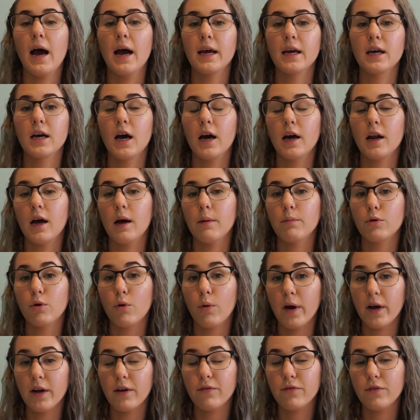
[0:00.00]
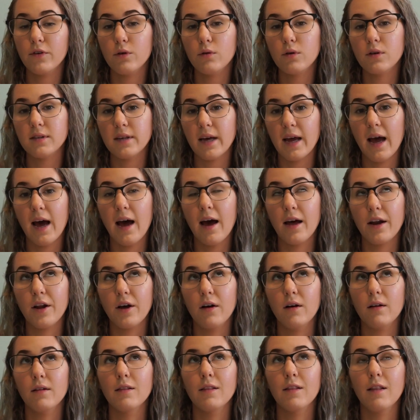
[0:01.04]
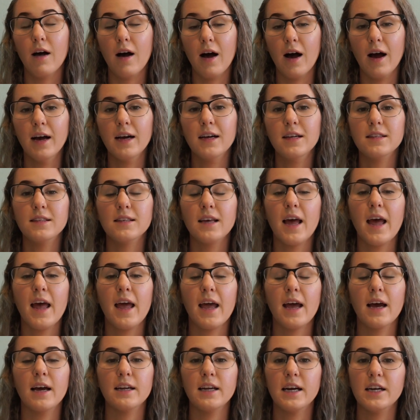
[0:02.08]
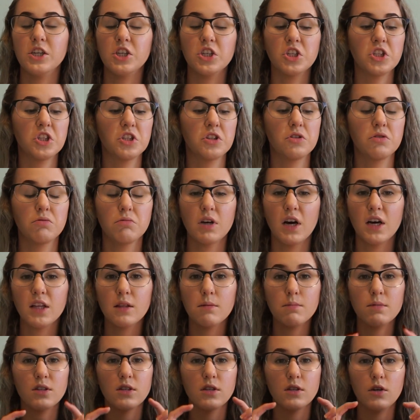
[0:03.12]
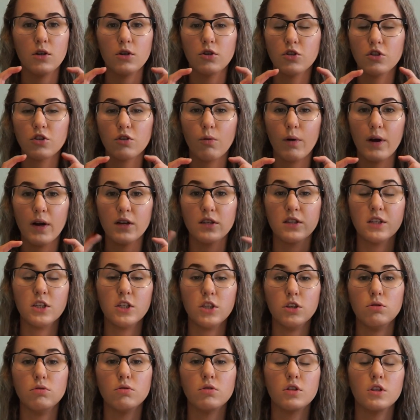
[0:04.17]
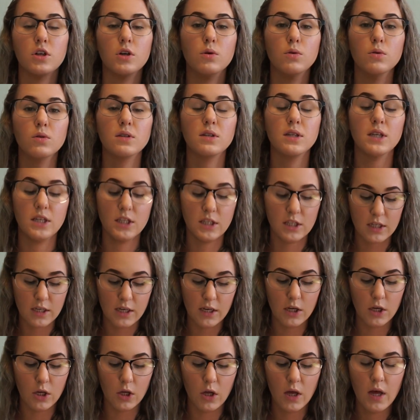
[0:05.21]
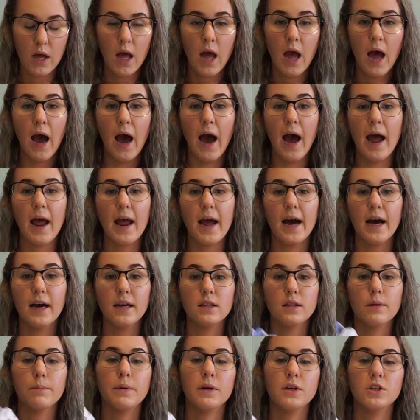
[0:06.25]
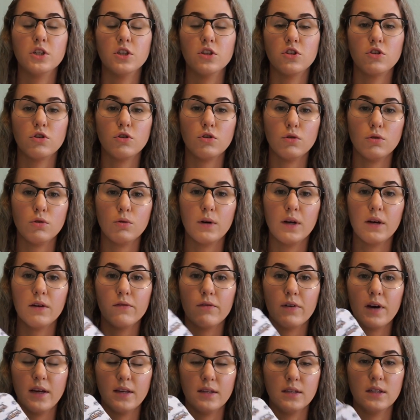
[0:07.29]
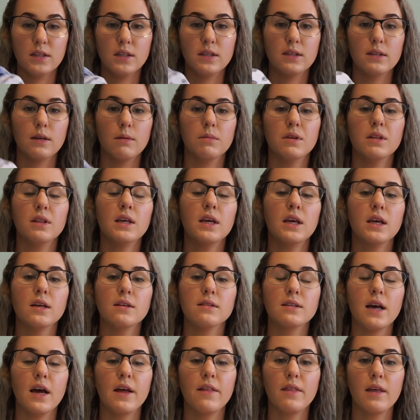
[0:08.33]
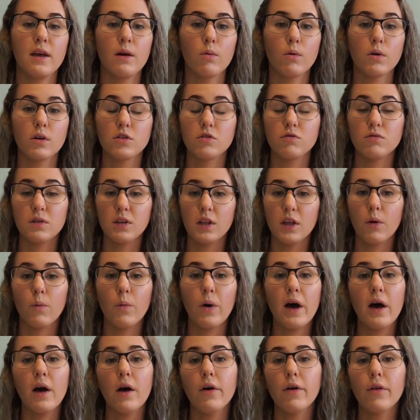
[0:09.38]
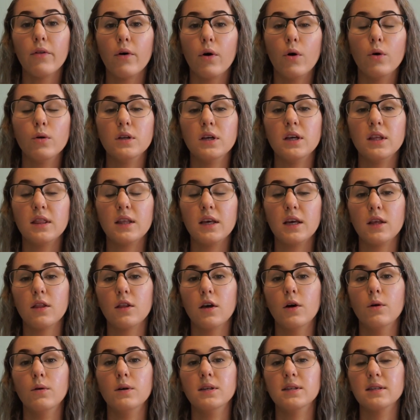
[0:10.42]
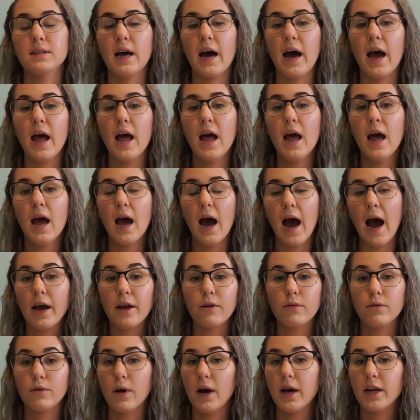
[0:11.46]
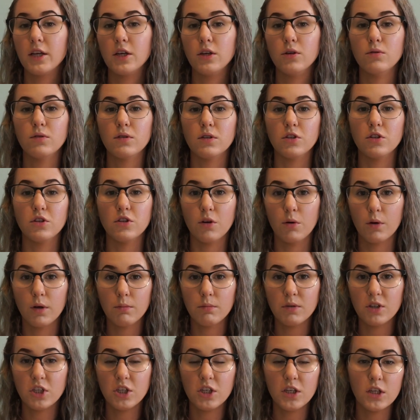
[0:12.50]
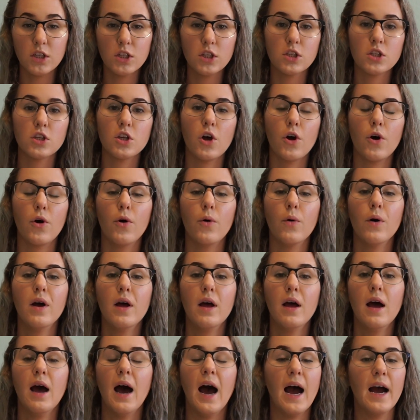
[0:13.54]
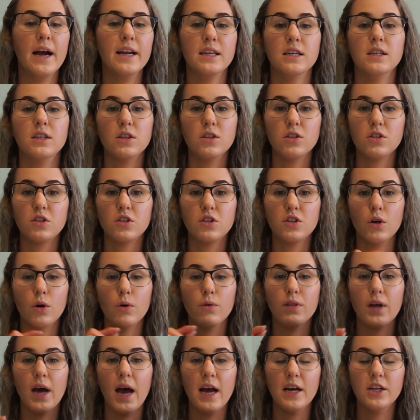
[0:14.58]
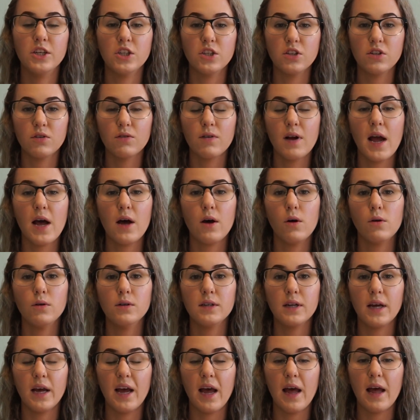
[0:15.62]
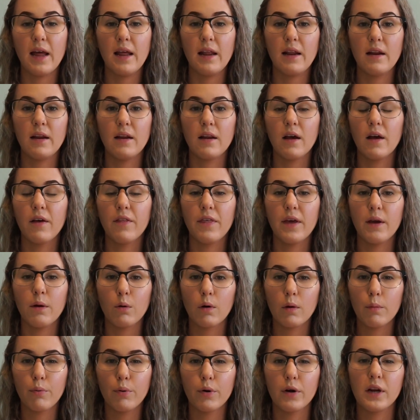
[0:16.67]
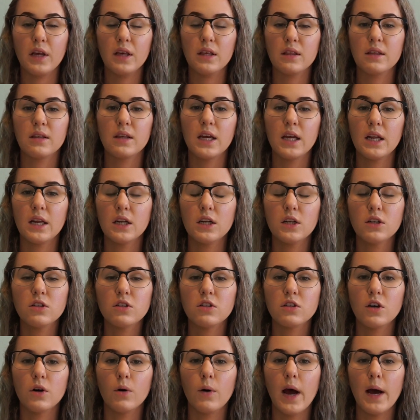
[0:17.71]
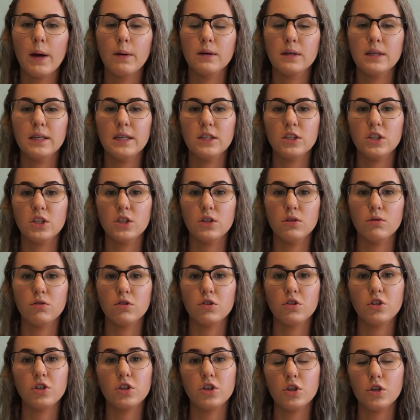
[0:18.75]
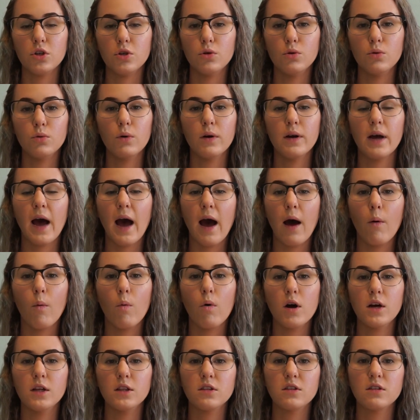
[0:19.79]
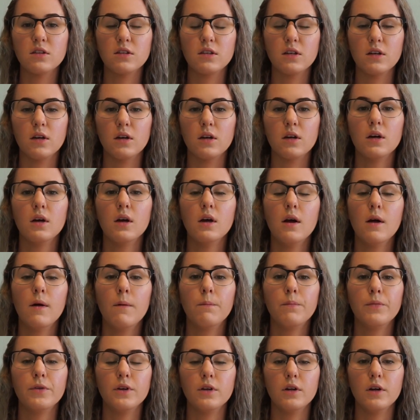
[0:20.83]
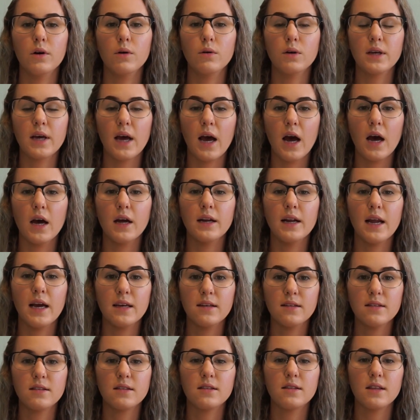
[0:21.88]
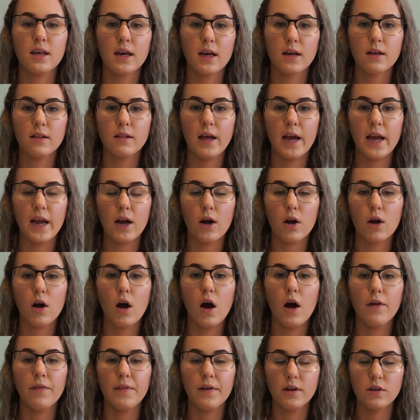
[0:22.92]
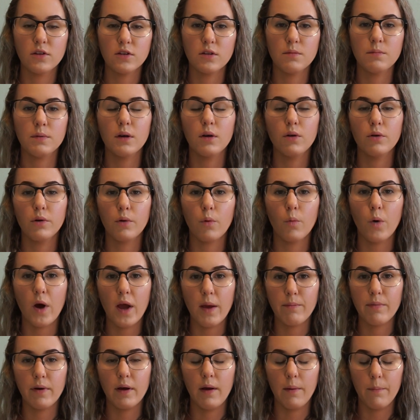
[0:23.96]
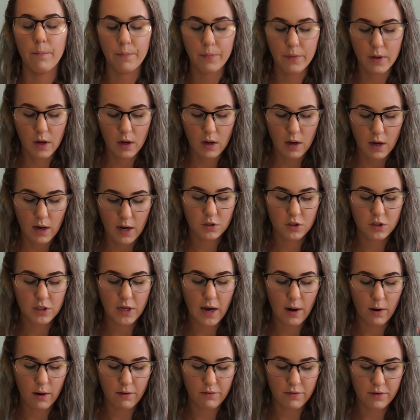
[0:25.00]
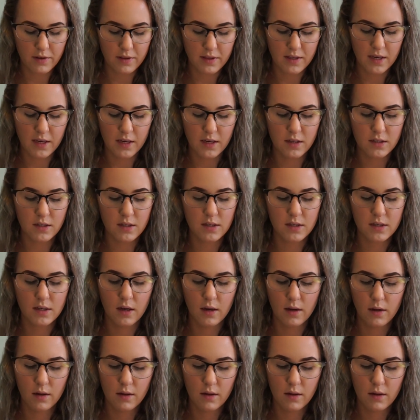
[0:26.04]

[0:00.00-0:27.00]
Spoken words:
I cut up quite a few because I had a lot, and I just cut them into little squares and used those until I had the budget to invest in some of these, and they worked really well. The only thing though is that I don't know how to use a sewing machine, so I didn't sew the edges around, and they were pretty thin, so I would need to use 2 at once to, you know, get a nice thick layer on there to be able to wipe him. However, these